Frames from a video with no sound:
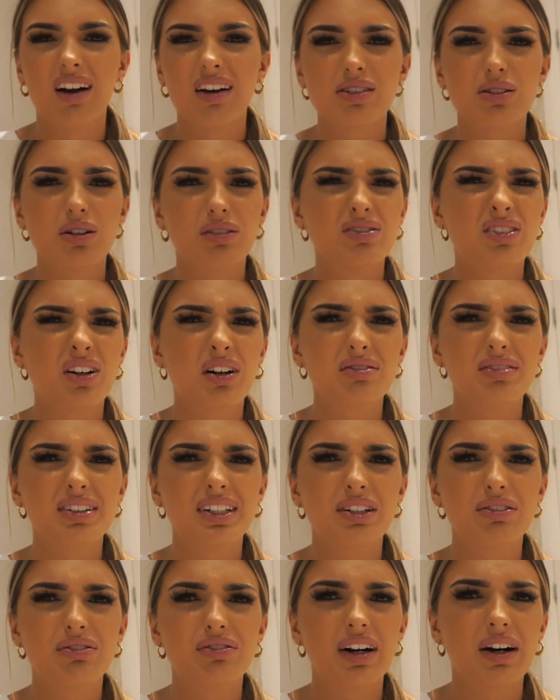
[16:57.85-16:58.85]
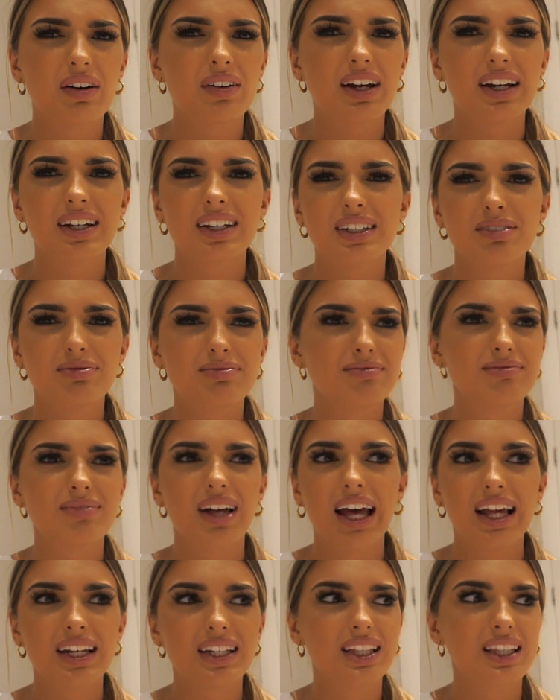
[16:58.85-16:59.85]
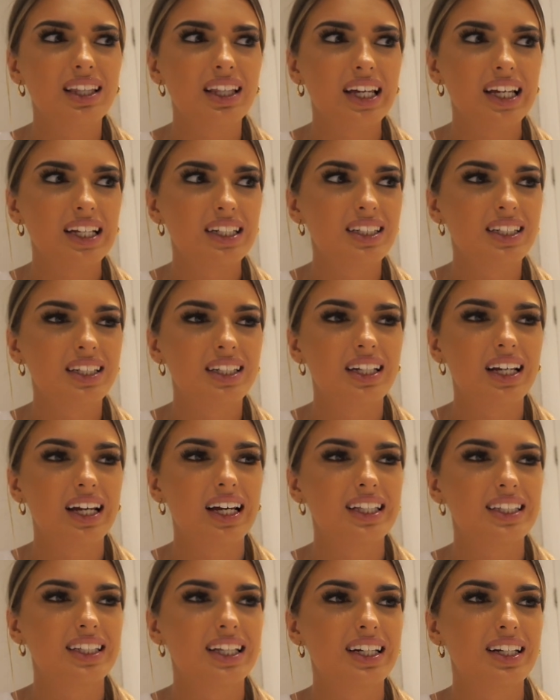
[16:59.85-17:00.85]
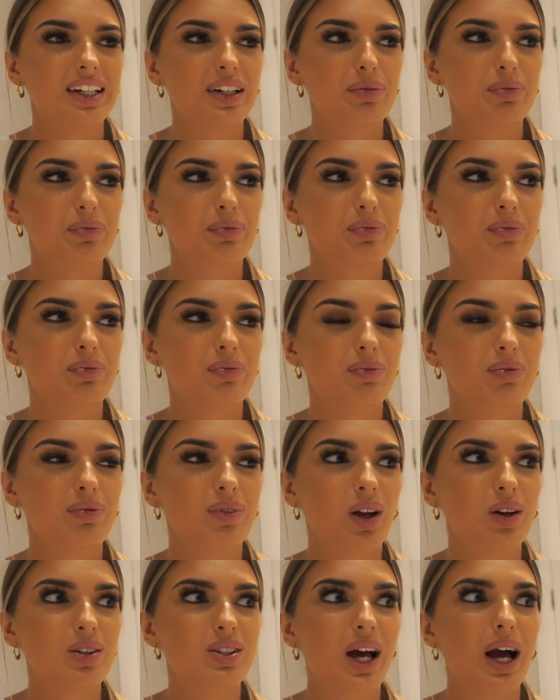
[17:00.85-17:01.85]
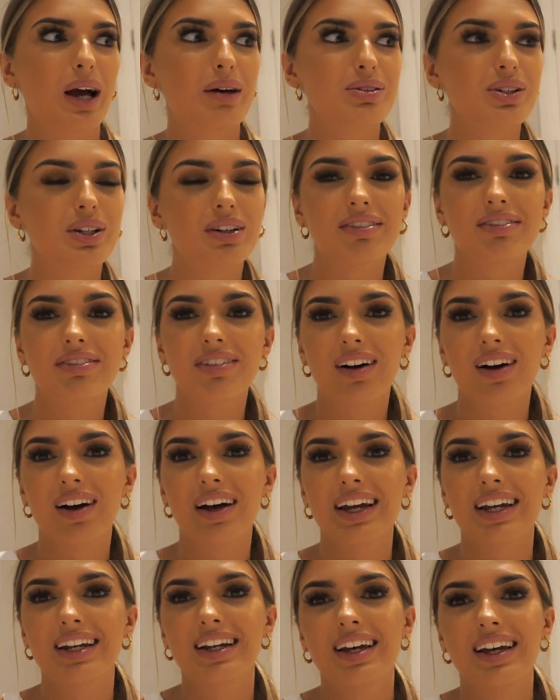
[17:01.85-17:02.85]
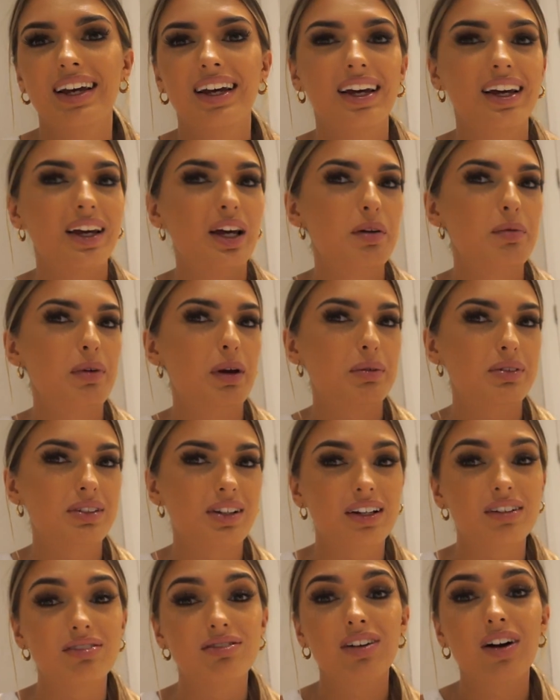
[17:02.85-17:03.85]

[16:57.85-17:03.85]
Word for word: So I've not really felt like anything. And then um, it's absolutely fine. People started